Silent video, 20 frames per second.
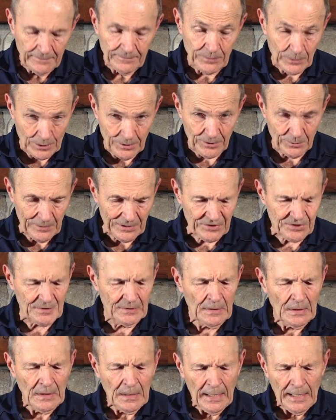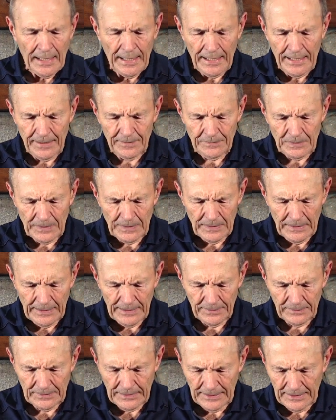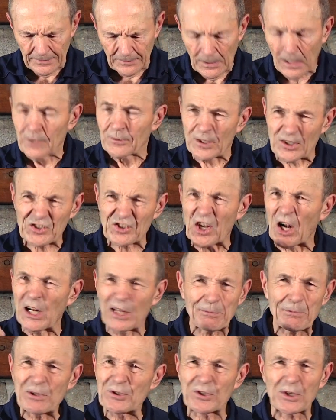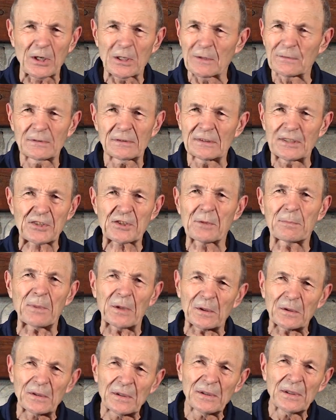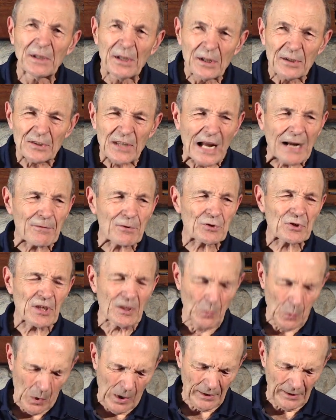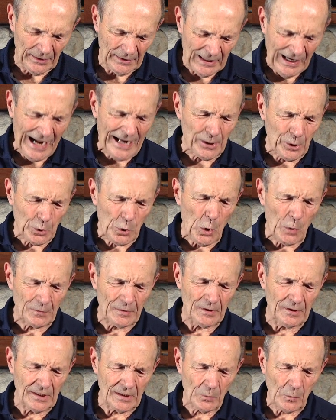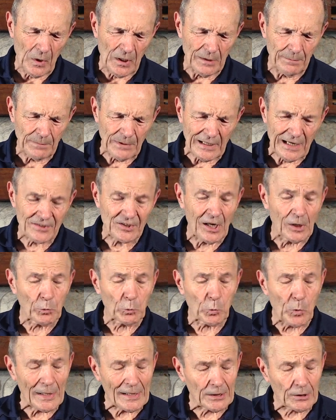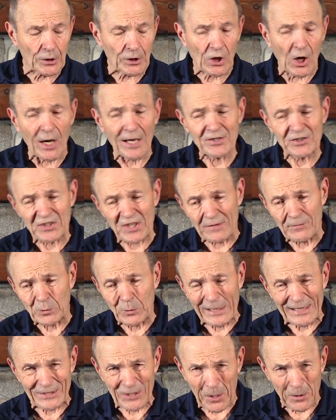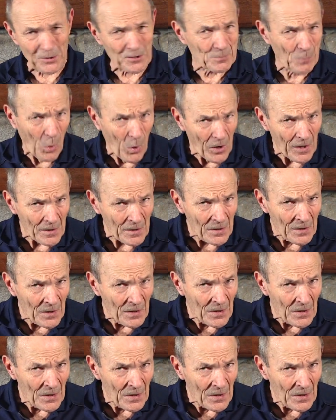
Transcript: for good reason. And the sonic reserve disappeared. Divers didn't want it. Now, I don't know if they didn't want it because that regular cost $7 or $8 more